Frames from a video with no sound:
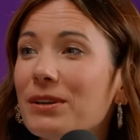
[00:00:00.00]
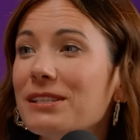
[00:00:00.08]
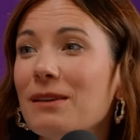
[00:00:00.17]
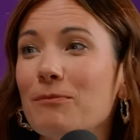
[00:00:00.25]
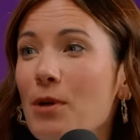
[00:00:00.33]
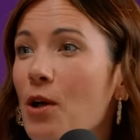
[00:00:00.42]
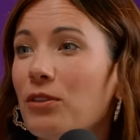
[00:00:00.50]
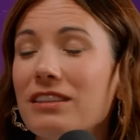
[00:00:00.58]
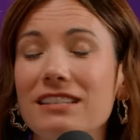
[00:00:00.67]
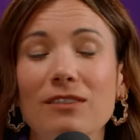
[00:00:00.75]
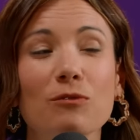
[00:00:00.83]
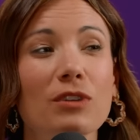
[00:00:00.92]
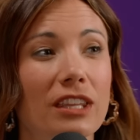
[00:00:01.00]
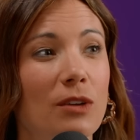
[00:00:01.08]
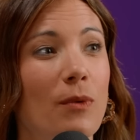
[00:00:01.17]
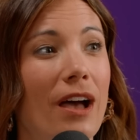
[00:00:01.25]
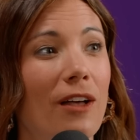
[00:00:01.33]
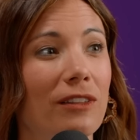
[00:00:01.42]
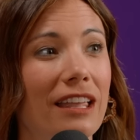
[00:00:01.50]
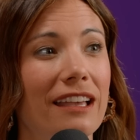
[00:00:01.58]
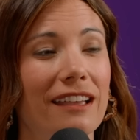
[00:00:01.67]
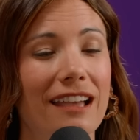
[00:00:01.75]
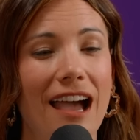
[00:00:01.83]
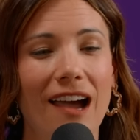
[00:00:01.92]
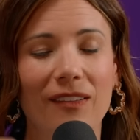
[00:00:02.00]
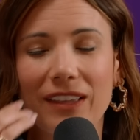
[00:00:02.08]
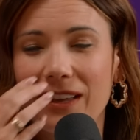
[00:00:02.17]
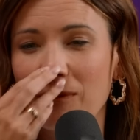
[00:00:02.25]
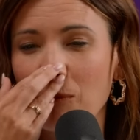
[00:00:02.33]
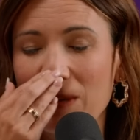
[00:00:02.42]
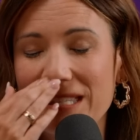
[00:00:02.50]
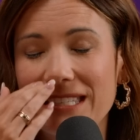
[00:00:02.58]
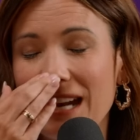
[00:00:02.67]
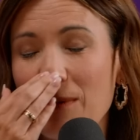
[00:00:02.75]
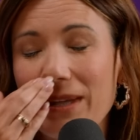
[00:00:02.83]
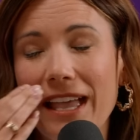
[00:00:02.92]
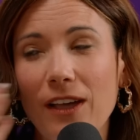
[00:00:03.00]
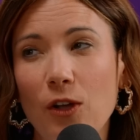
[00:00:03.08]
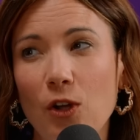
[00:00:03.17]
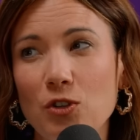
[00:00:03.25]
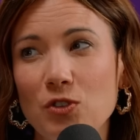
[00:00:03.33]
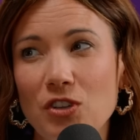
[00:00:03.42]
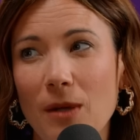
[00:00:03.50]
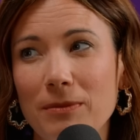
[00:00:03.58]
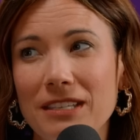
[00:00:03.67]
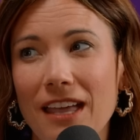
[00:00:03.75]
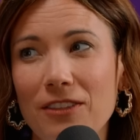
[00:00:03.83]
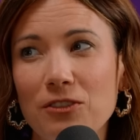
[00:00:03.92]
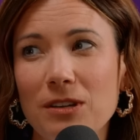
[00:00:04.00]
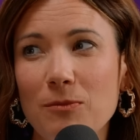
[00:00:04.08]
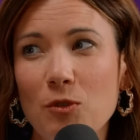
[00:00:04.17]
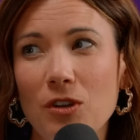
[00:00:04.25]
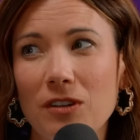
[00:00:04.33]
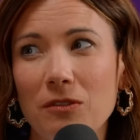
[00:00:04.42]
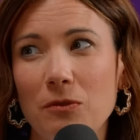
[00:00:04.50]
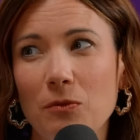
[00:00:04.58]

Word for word: would have done both and done really well. Like, I, like Winston and I, we can't go grocery shopping together anymore.